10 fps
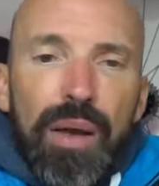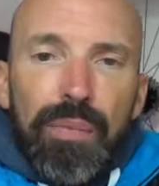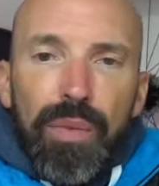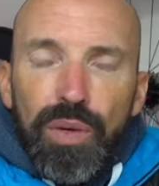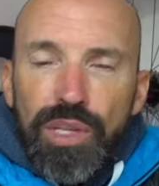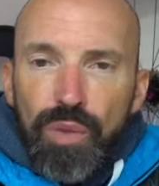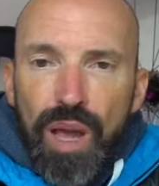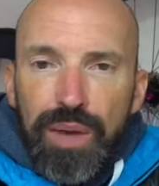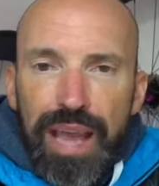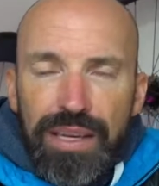which is where
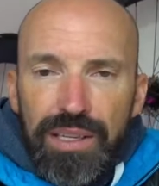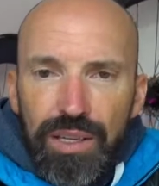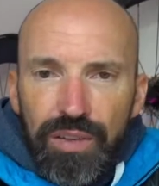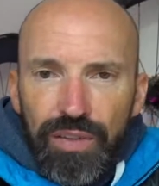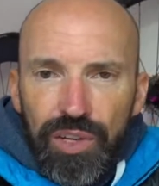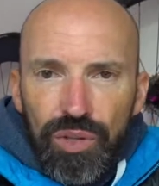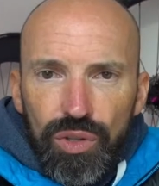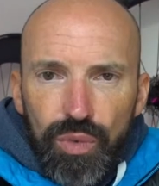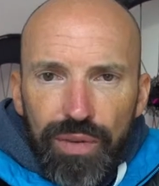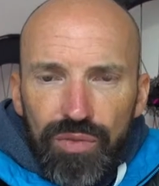we entered an official
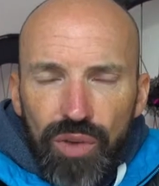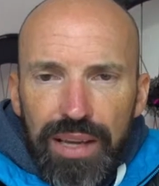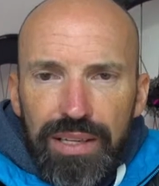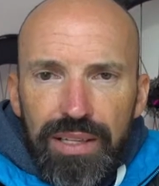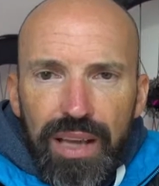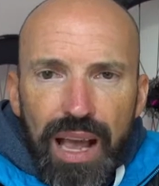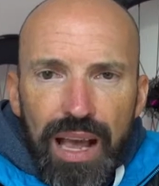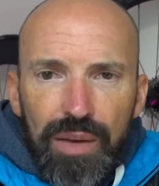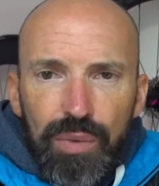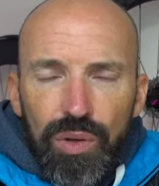Zwift race,
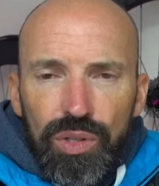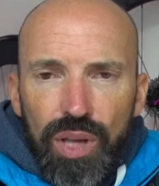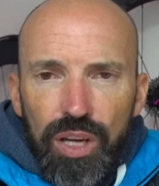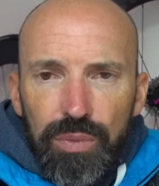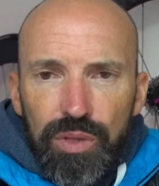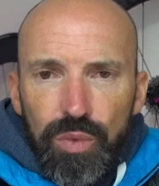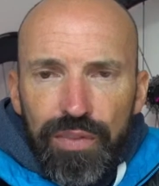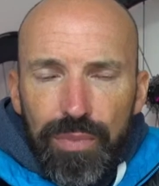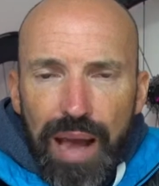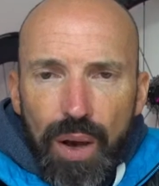and we all signed up to
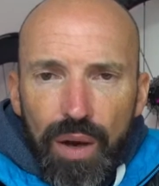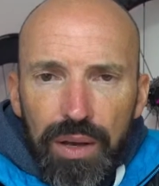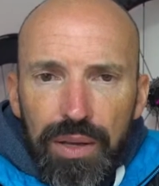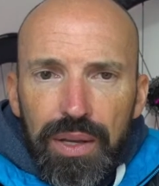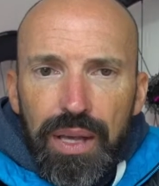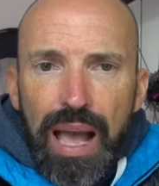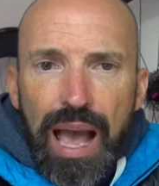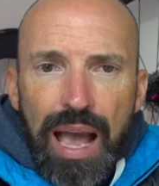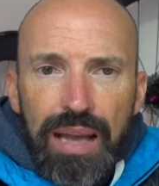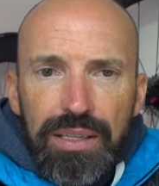Zwift Power.
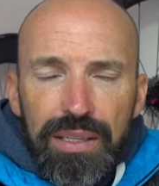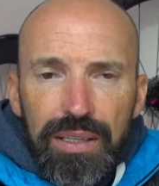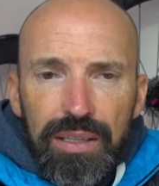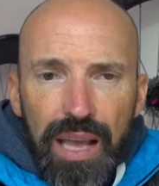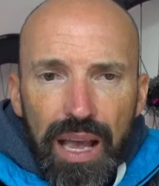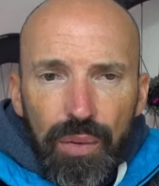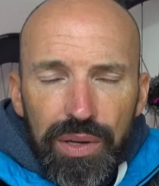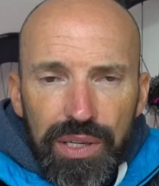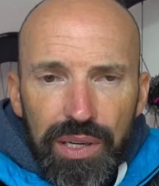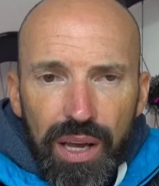And yeah, we
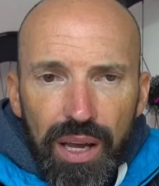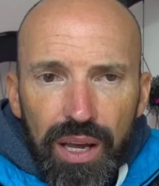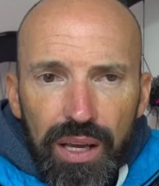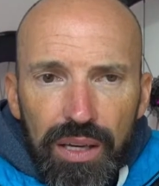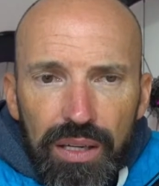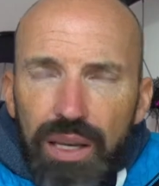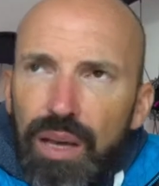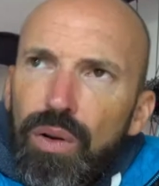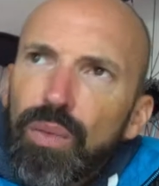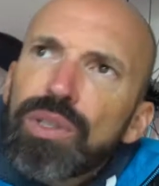did
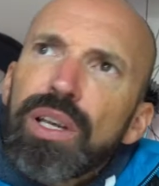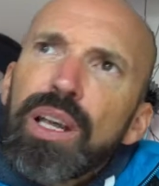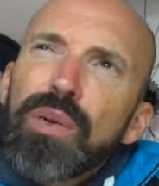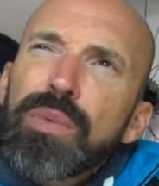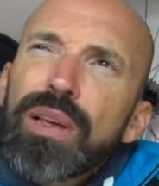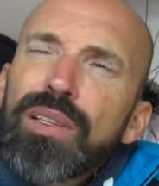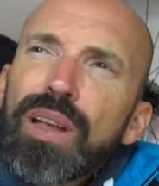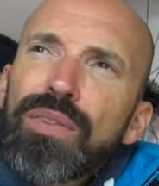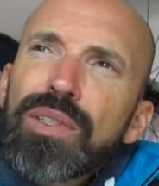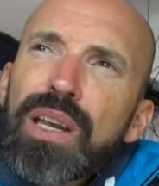what was it? It was about
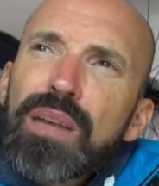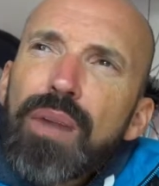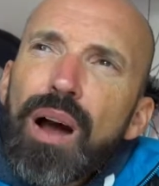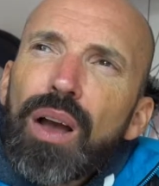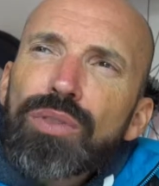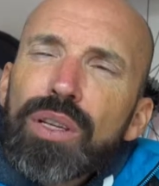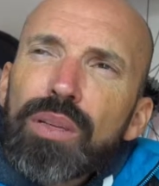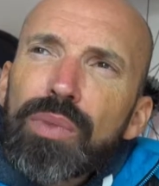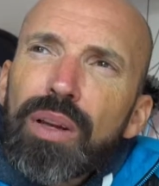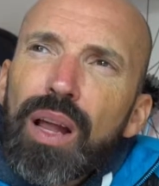17 miles or
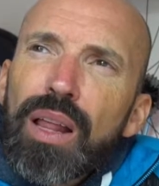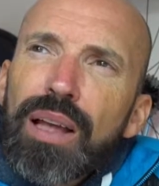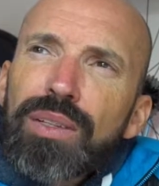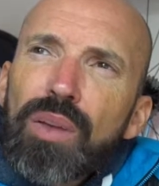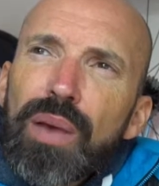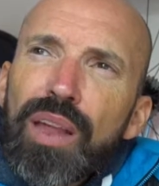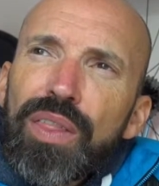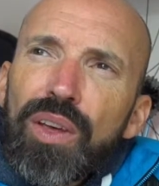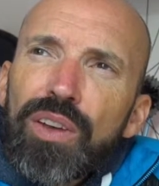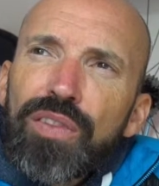something like that. So about
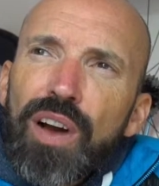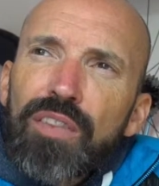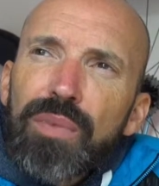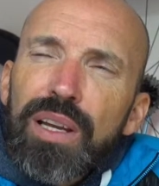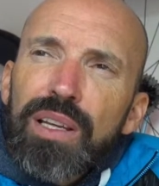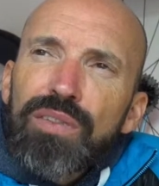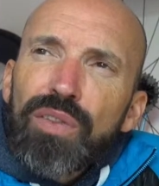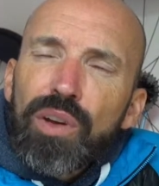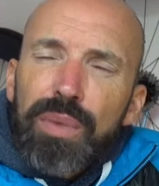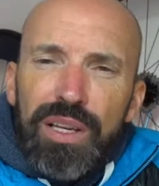35 minutes,
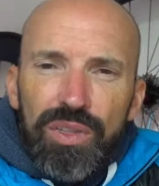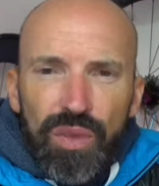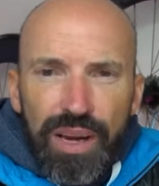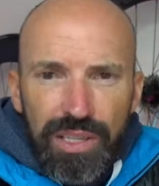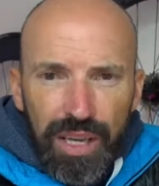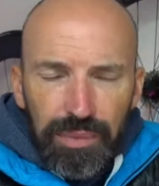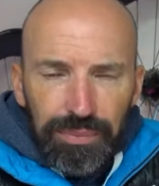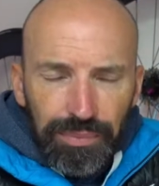40 minutes of racing.